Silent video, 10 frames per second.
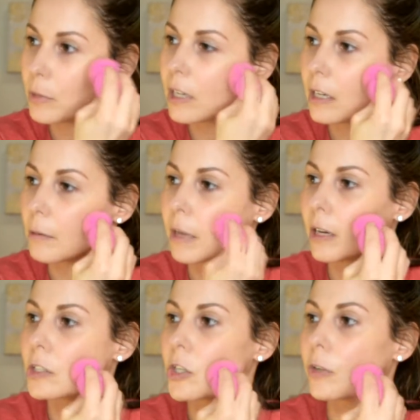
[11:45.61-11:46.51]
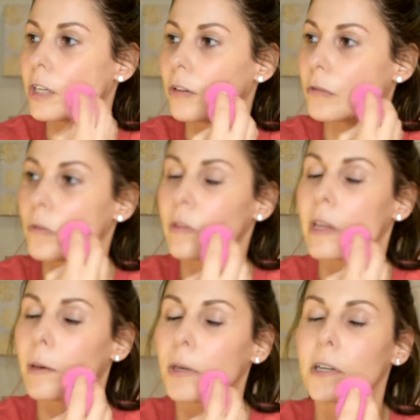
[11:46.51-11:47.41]
but I'm not showing you
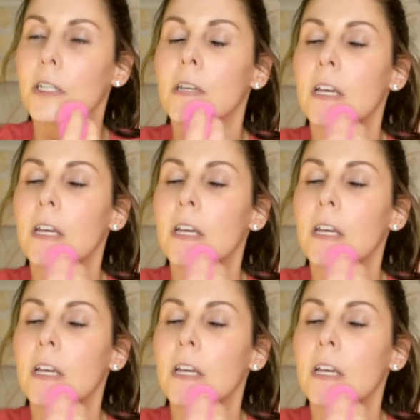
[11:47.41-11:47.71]
that part.